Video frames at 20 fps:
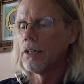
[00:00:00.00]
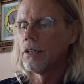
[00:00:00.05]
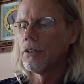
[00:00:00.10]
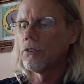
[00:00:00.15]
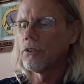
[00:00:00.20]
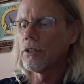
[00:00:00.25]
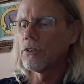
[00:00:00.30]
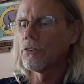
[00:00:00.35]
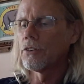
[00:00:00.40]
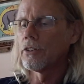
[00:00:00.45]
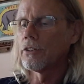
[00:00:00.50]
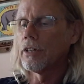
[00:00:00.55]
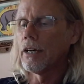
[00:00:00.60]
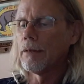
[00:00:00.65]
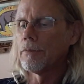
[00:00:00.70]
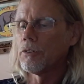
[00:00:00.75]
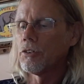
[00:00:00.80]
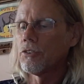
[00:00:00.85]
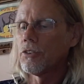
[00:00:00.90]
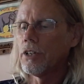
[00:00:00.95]
So that's the
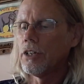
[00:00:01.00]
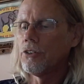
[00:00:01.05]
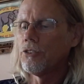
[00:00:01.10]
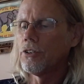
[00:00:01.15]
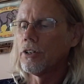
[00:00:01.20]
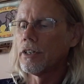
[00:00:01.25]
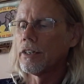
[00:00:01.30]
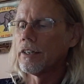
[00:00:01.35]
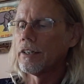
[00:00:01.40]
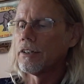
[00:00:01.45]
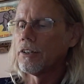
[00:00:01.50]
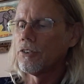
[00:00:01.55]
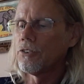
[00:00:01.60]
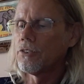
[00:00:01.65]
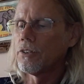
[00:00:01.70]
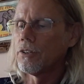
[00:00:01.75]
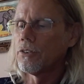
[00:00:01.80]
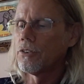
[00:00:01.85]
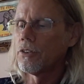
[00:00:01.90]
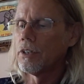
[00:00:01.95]
time to station, and the
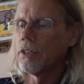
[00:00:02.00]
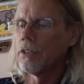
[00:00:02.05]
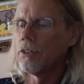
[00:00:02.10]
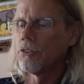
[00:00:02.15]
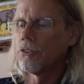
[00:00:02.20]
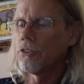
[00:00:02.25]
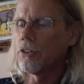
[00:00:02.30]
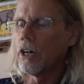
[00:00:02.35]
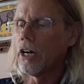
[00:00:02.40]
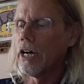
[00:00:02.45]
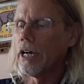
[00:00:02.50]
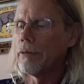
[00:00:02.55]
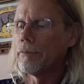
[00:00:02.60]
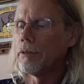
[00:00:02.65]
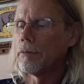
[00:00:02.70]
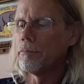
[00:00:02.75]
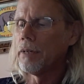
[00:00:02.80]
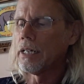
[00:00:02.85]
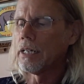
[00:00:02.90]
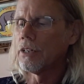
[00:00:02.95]
distance is time
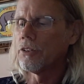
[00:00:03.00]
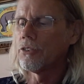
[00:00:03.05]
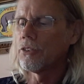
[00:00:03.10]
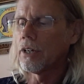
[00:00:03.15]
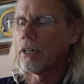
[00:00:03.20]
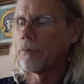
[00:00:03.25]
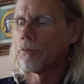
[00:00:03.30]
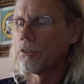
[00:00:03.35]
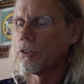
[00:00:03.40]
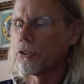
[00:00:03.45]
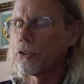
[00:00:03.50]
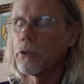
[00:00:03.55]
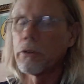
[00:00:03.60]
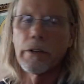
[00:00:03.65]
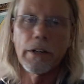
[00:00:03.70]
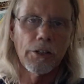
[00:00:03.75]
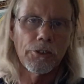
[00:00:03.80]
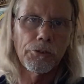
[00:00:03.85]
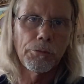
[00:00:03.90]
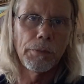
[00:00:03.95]
in minutes times the true
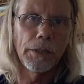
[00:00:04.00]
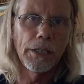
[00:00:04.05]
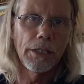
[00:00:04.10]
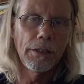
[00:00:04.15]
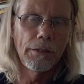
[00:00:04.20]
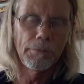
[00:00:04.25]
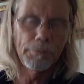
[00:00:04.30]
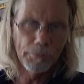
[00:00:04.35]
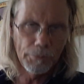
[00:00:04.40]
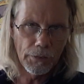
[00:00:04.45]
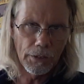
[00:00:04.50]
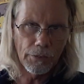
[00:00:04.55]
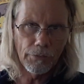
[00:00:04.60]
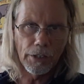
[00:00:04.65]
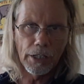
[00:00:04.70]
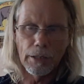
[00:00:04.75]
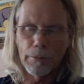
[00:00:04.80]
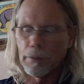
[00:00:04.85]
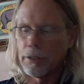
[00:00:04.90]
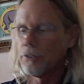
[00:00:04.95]
airspeed
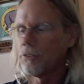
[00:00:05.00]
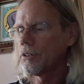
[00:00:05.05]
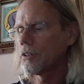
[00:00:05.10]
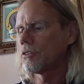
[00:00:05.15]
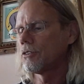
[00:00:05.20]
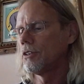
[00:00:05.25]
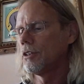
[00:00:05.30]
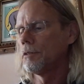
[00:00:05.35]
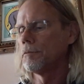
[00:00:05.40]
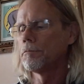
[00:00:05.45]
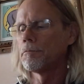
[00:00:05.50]
divided by 60.